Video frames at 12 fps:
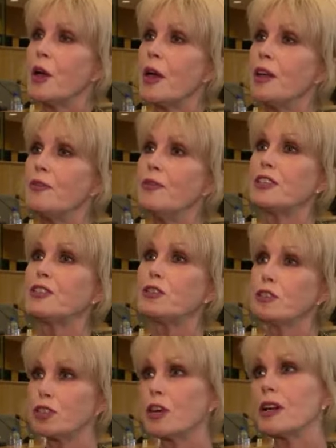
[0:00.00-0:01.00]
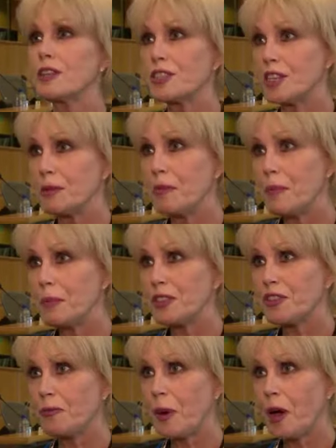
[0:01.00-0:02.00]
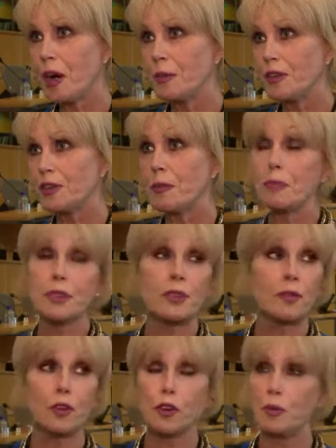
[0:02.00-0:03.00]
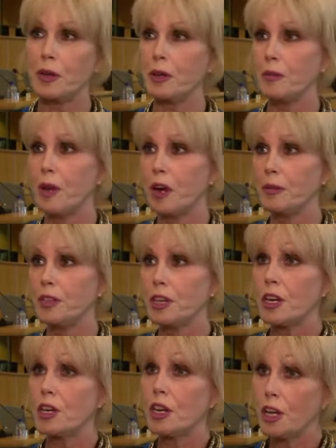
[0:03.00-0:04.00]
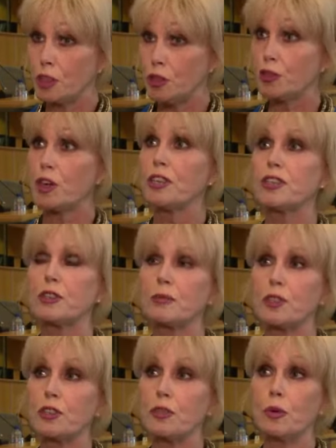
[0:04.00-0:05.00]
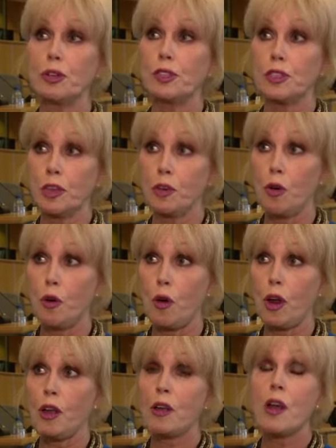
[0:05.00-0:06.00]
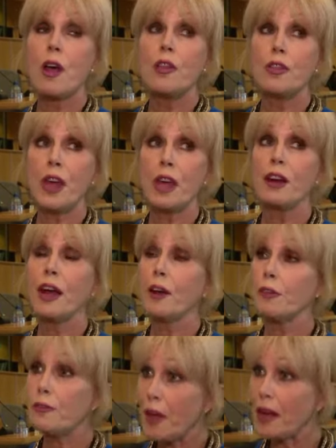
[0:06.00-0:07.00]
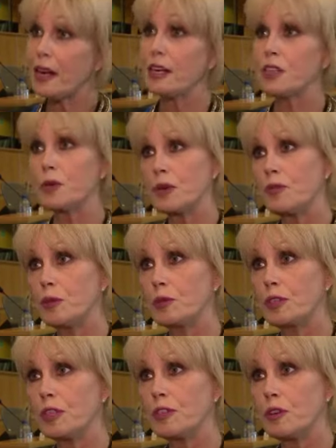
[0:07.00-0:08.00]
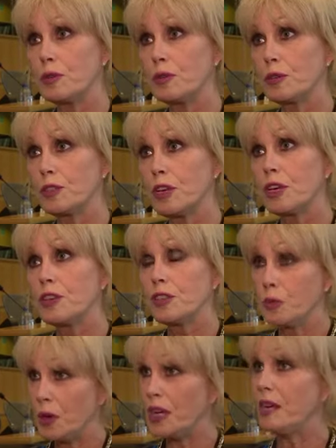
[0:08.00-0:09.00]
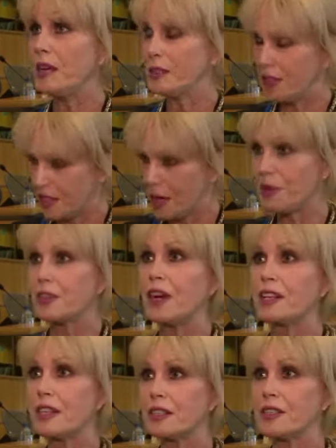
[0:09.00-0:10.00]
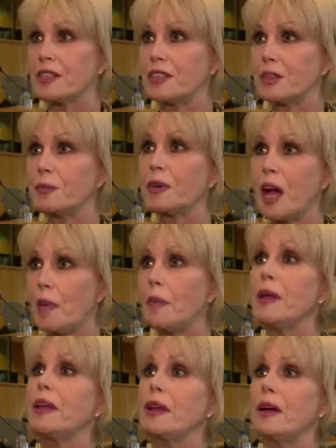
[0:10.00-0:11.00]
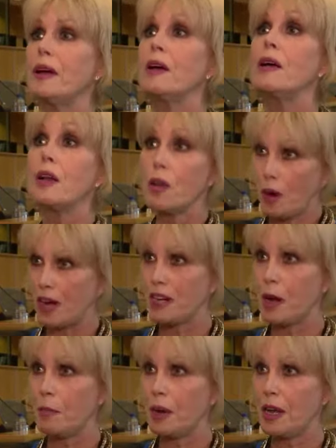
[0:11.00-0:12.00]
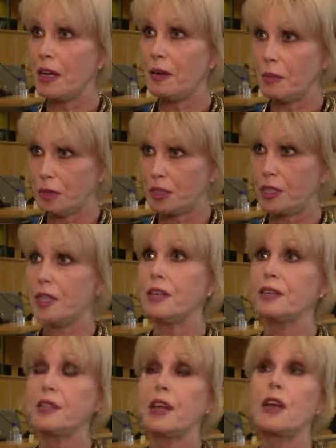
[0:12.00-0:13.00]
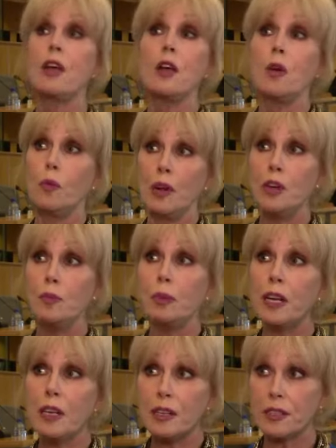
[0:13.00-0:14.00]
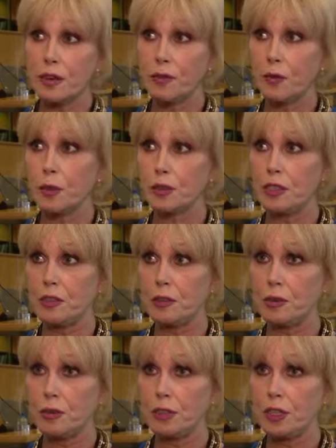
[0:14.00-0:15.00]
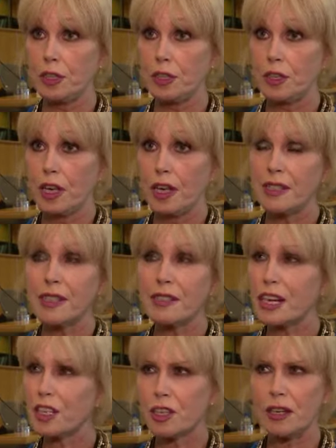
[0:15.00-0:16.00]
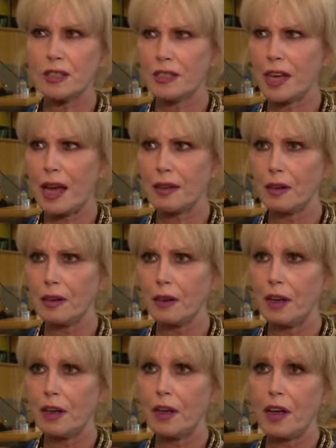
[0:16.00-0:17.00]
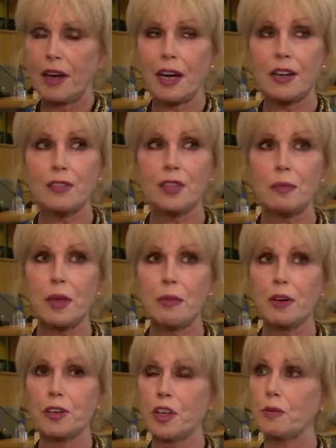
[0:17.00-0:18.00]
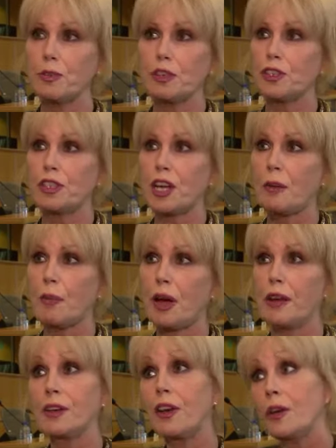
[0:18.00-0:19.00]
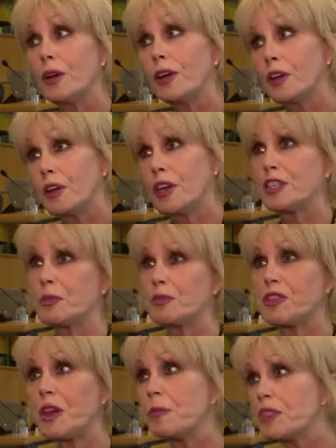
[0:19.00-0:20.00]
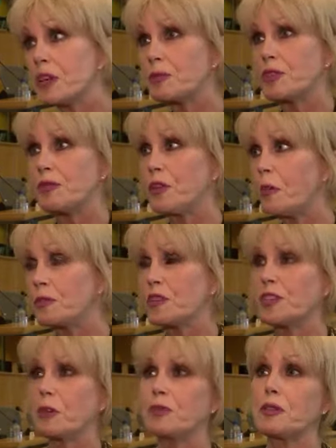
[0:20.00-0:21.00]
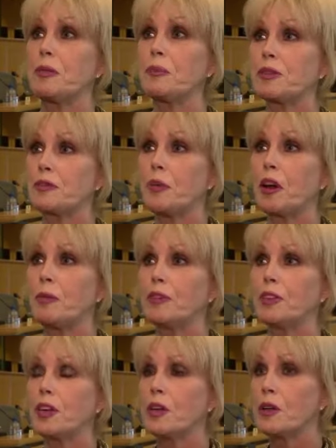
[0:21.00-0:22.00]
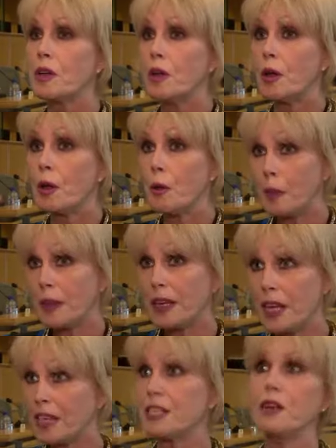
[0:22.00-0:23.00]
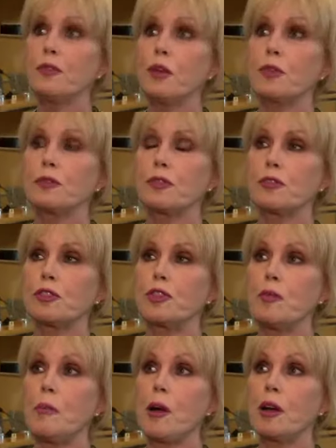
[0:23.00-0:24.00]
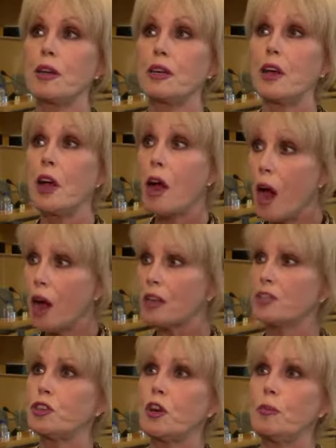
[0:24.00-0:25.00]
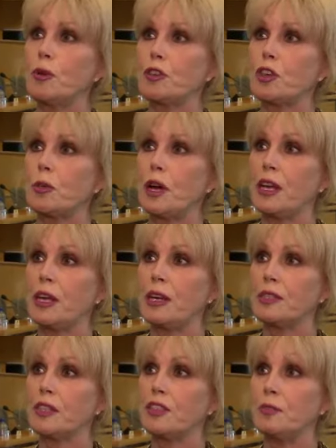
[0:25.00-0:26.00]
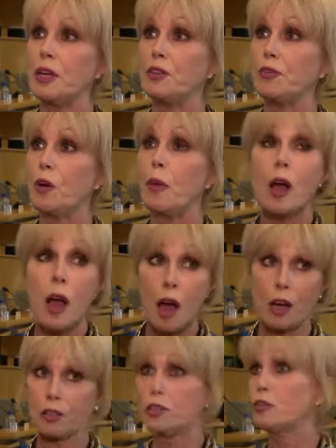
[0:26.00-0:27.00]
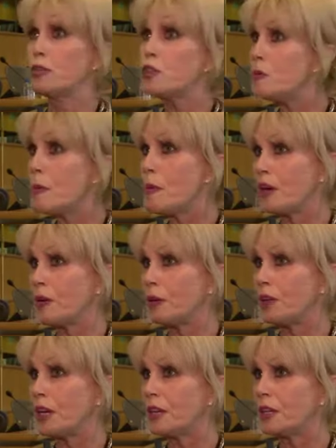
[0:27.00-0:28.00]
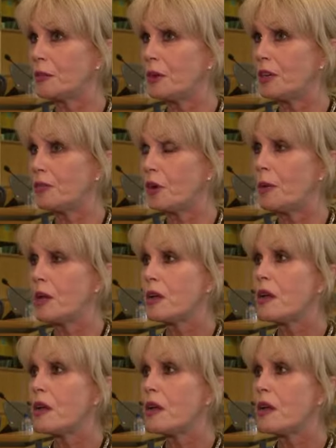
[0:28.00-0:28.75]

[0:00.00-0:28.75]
invest your trust in members of parliament, members of the European Parliament, and you trust them to do what is the law. They are now failing to enforce these laws. So we, as a democratic system, come here quite humbly and modestly and say, will you please enforce these laws? It is actually a scandal. And I don't think people at home should stand by and go, it's up to them, it's up to the farmers, it's up to the members of parliament. Get involved with your supermarket. Ask your butcher where he gets his meat from. Ask your supermarket where they get the meat from.